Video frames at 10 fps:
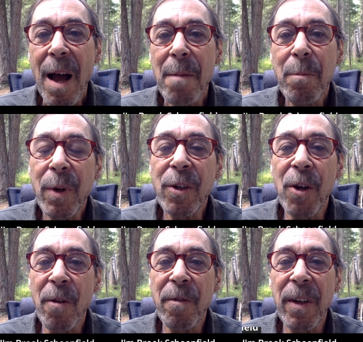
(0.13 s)
I'm Brook
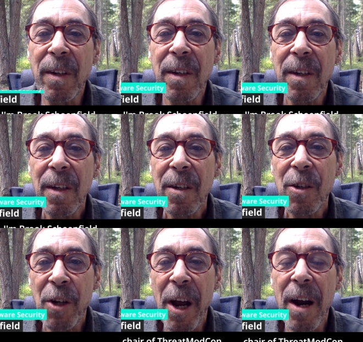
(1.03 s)
Schoenfield,
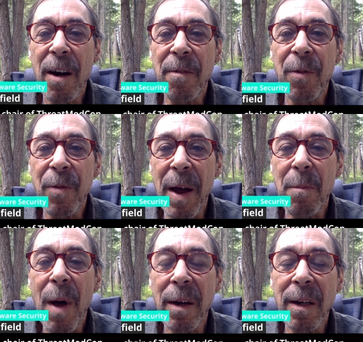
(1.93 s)
Chair of
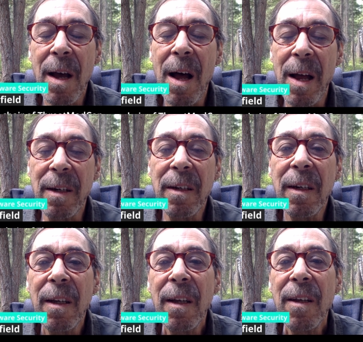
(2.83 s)

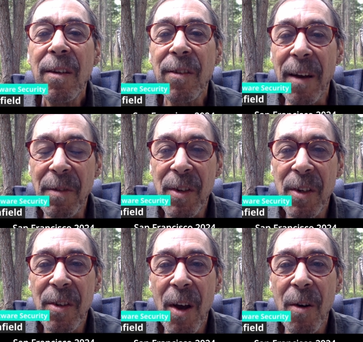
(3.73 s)
ThreatModCon, San
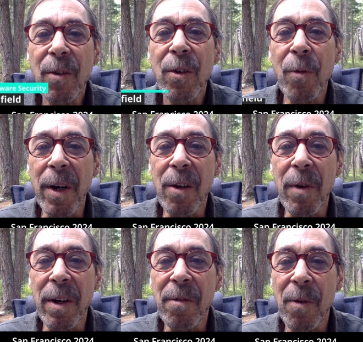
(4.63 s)
Francisco
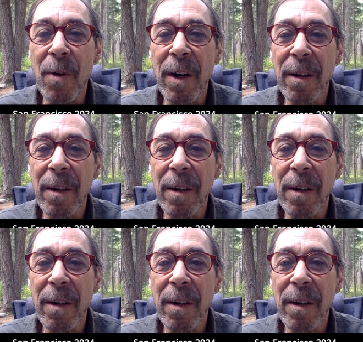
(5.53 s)
2024.